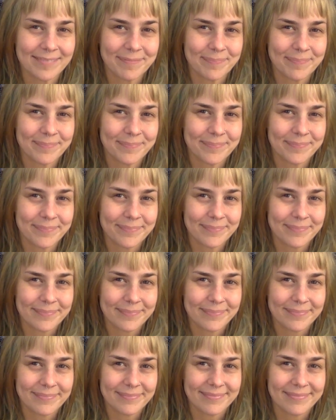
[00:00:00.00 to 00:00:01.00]

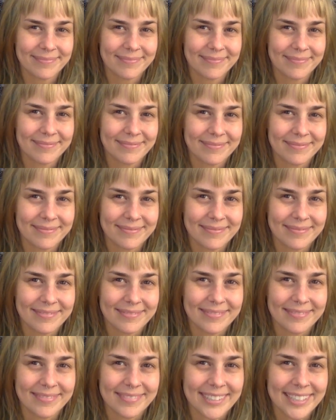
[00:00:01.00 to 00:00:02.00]

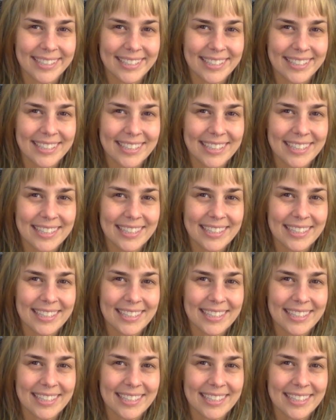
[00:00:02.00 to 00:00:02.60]
Nothing is said.